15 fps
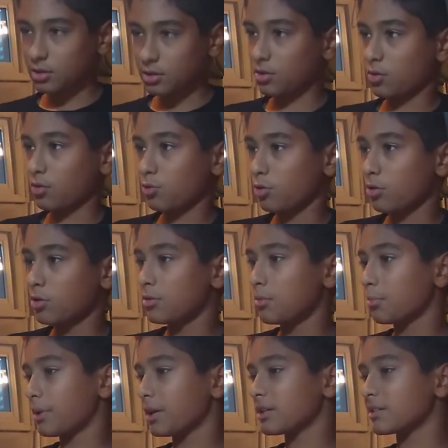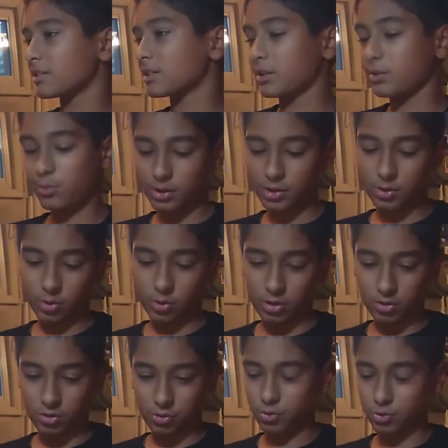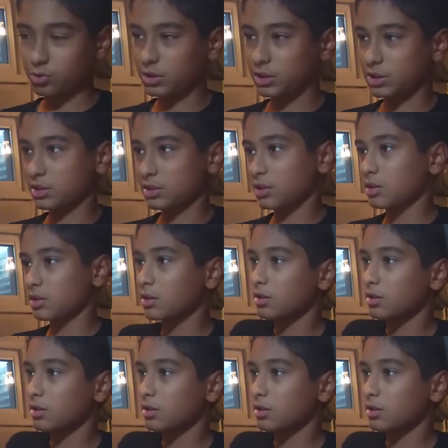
So basically what you want to do is,